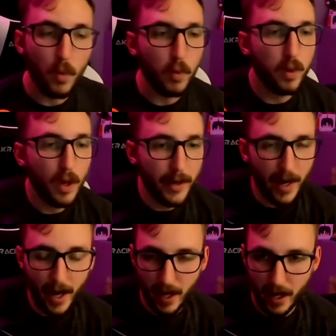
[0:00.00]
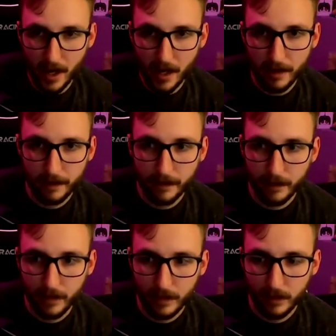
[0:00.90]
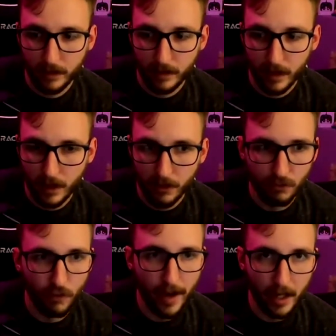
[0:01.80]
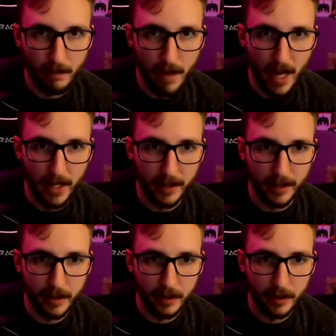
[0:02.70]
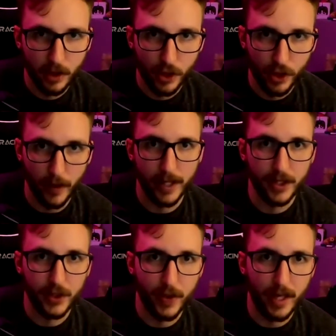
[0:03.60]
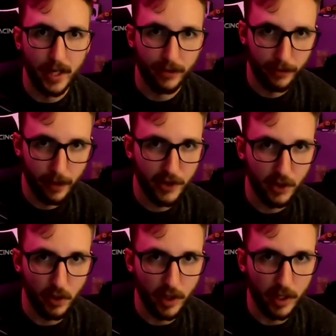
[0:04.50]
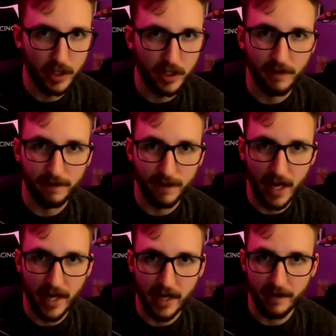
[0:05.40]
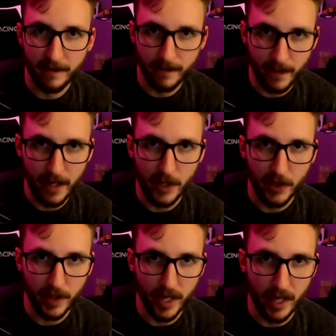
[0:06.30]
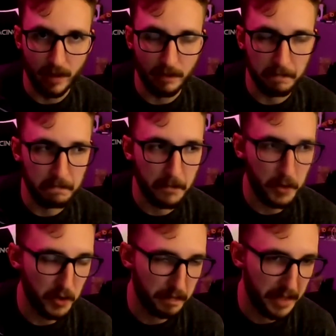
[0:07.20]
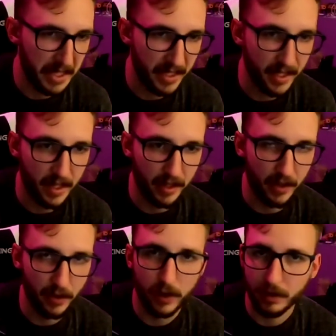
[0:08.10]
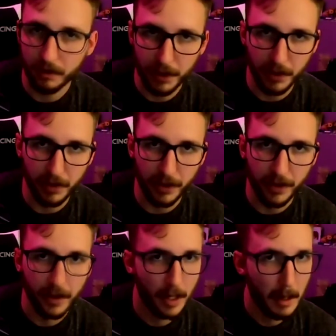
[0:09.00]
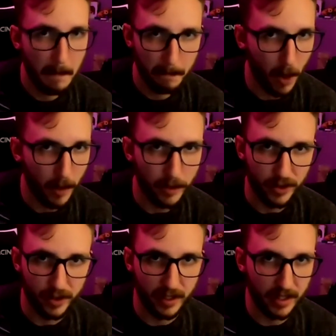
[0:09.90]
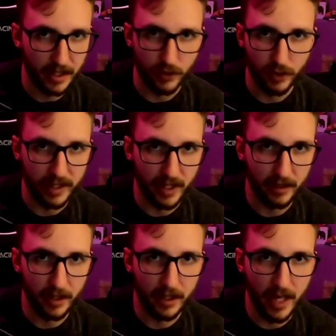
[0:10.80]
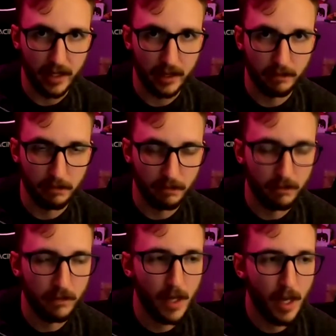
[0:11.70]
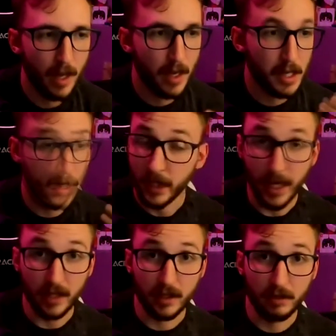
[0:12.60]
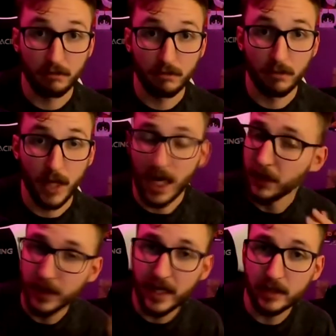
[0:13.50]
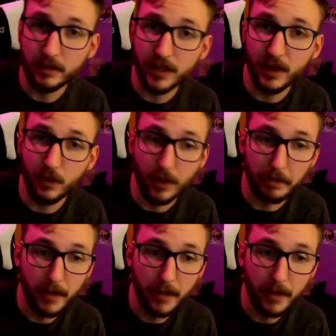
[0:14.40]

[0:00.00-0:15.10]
Would I recommend going to a thrift store to find video game or PC or computer parts, accessories, anything like that? Yes, I 1000% would.